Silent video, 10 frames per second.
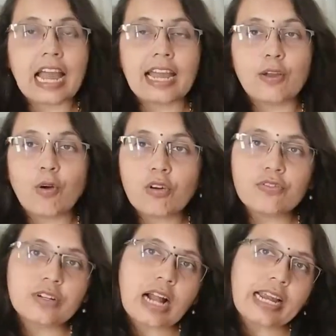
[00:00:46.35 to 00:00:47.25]
I
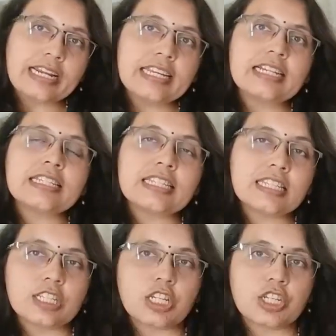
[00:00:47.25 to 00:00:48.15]
offer ideas and
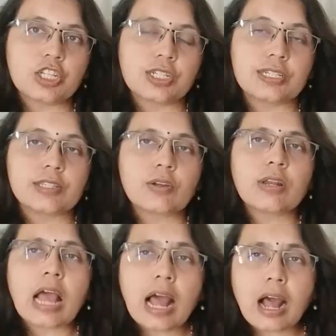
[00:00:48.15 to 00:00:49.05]
suggestions on
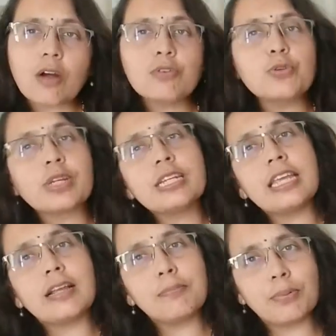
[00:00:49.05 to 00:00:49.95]
how you can
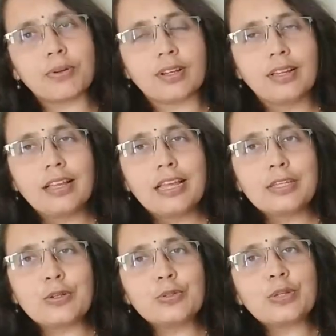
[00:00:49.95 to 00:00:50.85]
take a book.
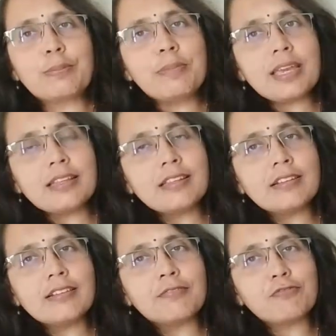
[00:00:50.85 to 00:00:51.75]
You can make
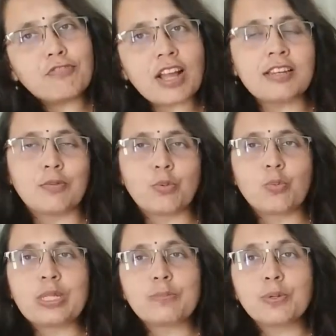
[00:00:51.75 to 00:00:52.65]
the fun
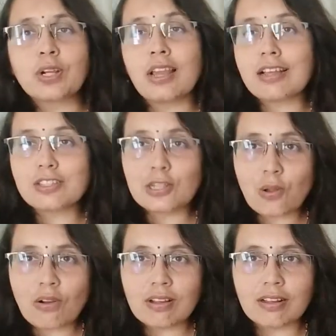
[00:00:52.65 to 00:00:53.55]
with a book last
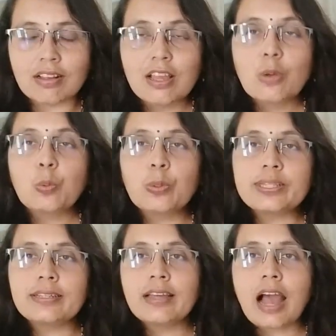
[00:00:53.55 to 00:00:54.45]
longer
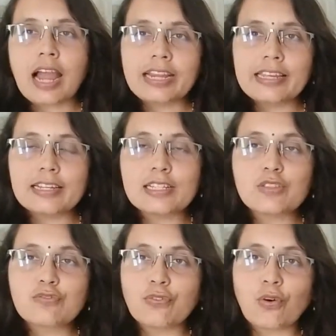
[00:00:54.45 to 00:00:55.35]
with ideas
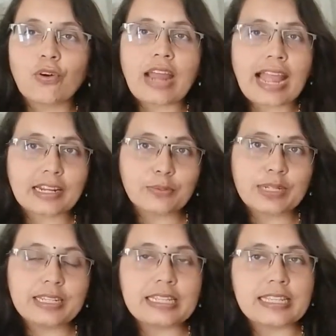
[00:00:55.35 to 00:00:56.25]
for
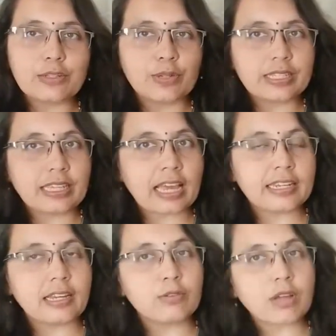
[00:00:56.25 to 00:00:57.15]
activities that you can
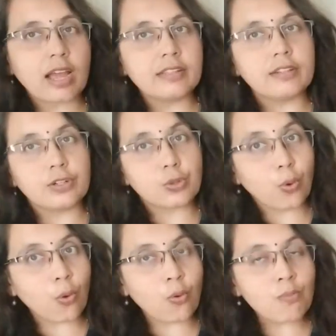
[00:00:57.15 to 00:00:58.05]
carry out either at
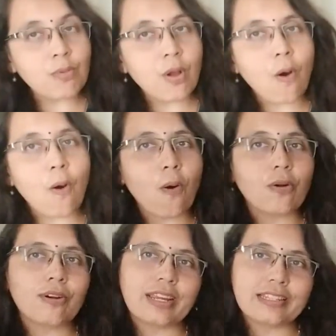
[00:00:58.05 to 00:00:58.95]
home
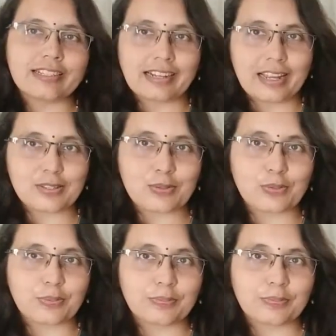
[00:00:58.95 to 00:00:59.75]
or in the classroom.